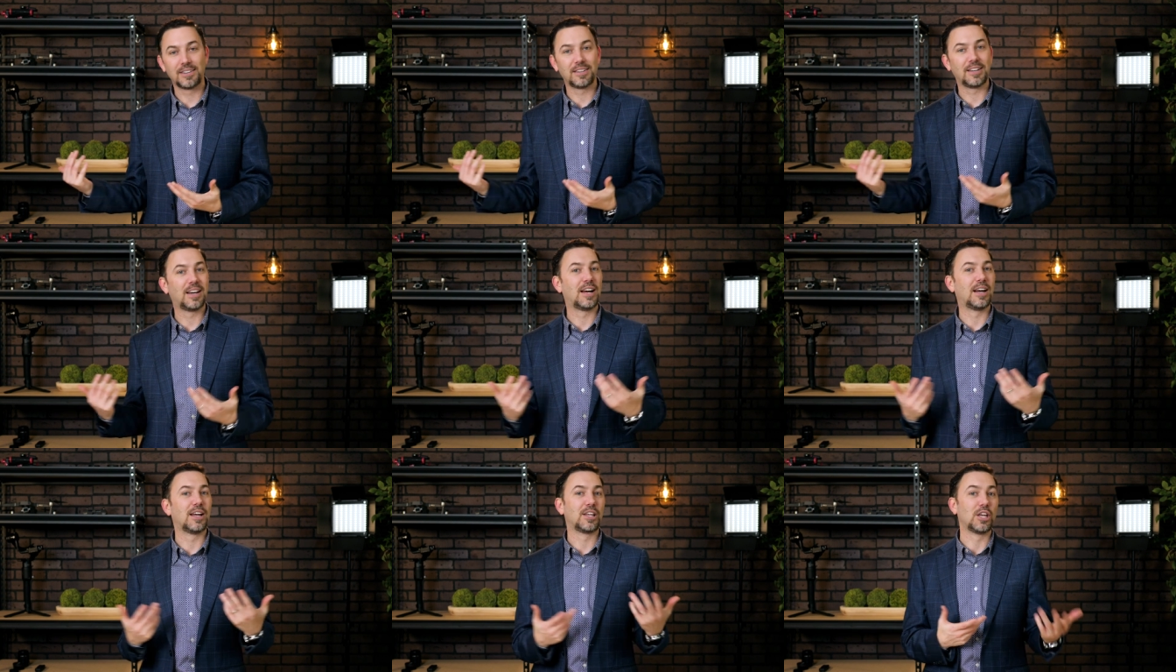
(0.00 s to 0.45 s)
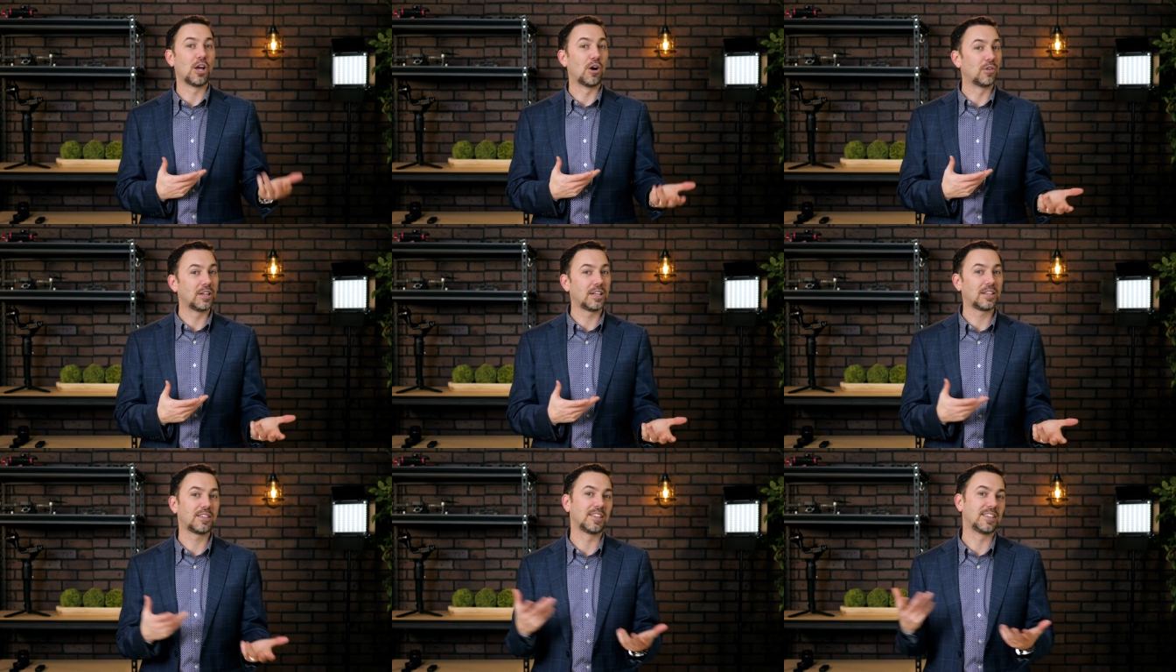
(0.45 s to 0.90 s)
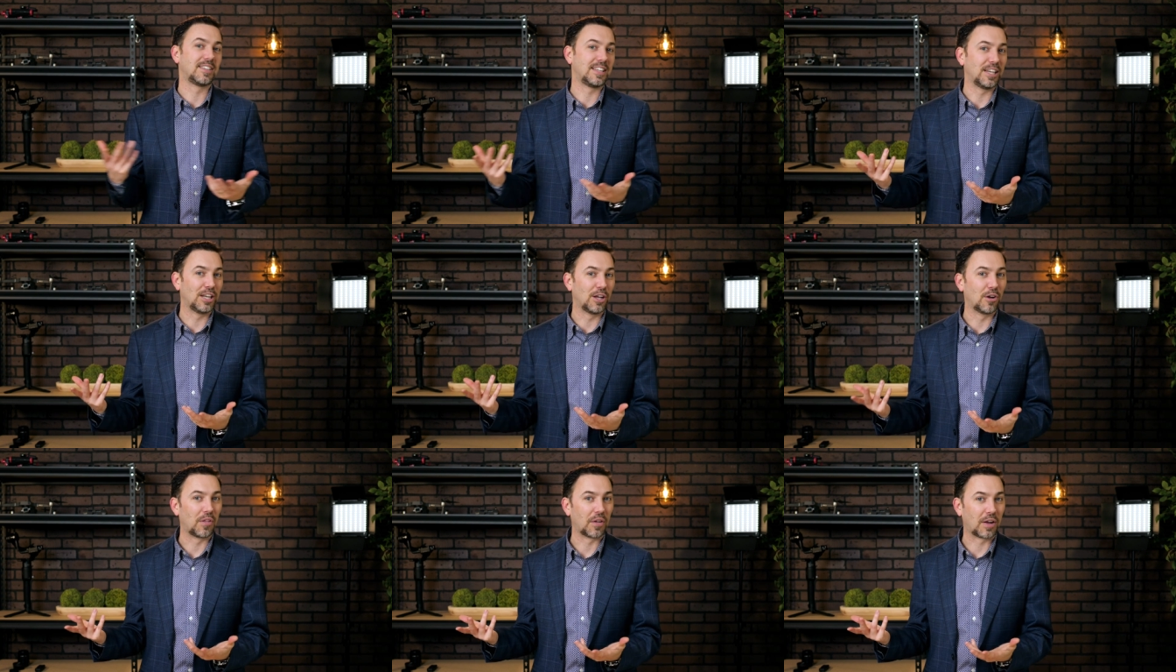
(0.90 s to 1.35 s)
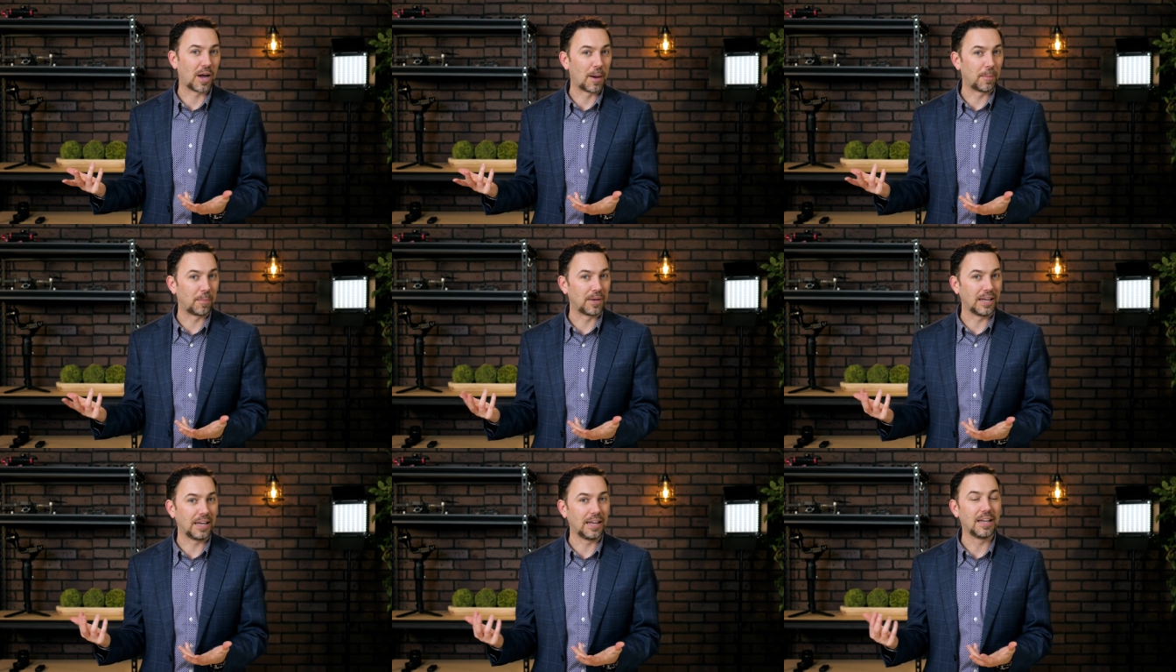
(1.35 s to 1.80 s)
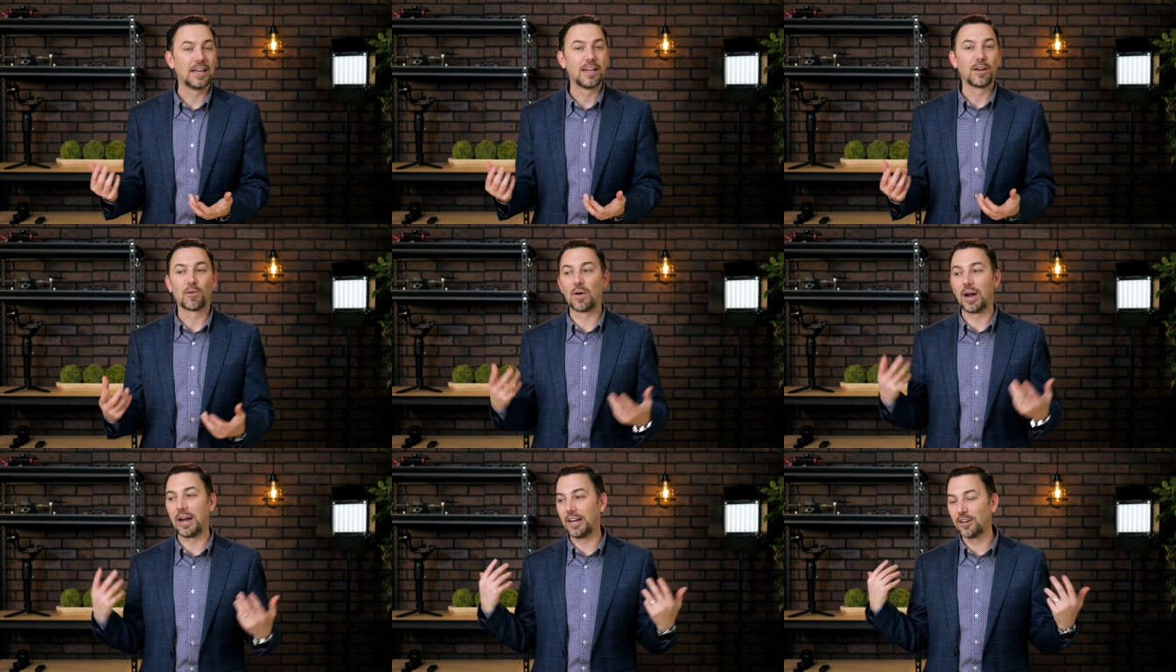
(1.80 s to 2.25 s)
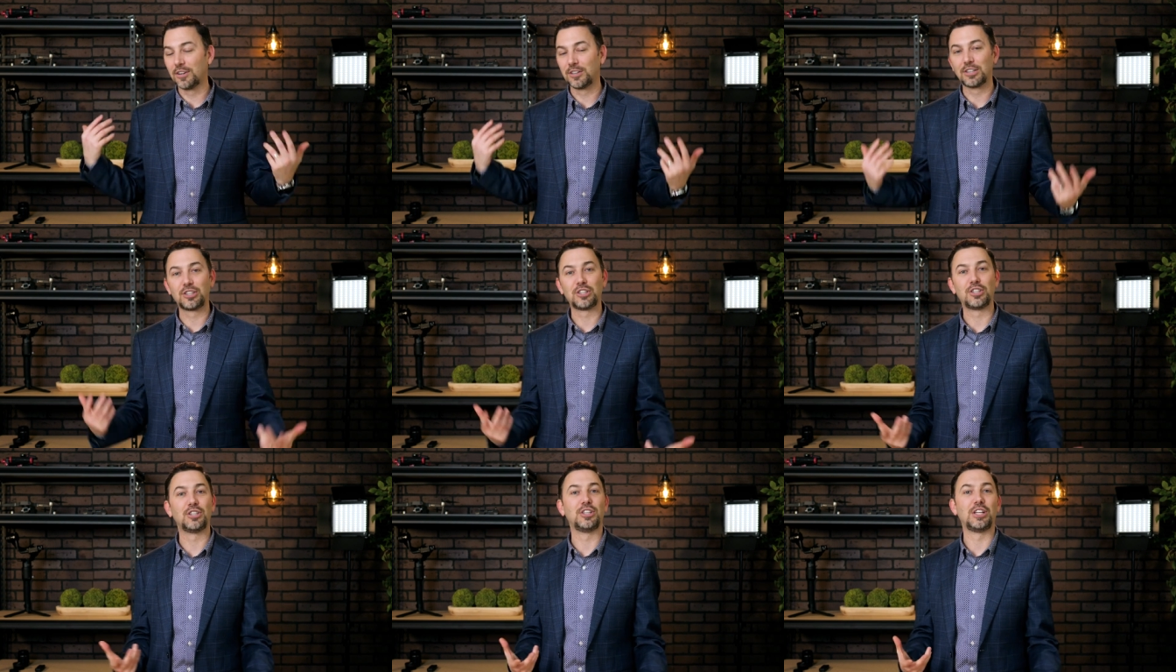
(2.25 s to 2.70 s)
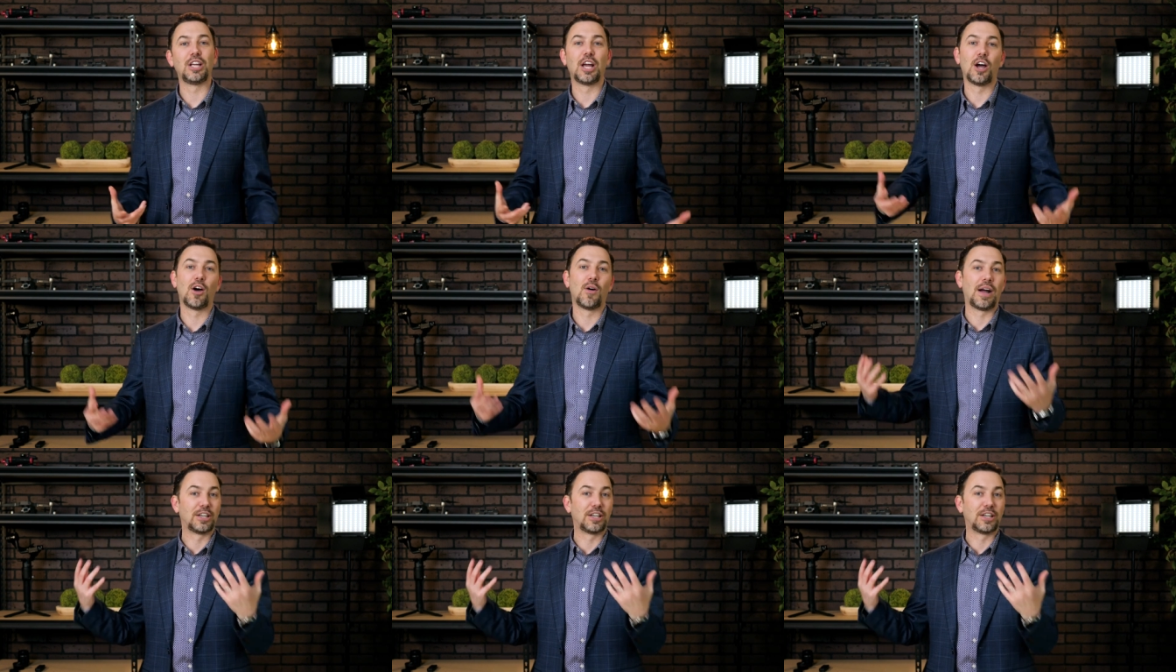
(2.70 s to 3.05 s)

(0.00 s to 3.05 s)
uh, Jonas, the CEO of the company, right here in the studio.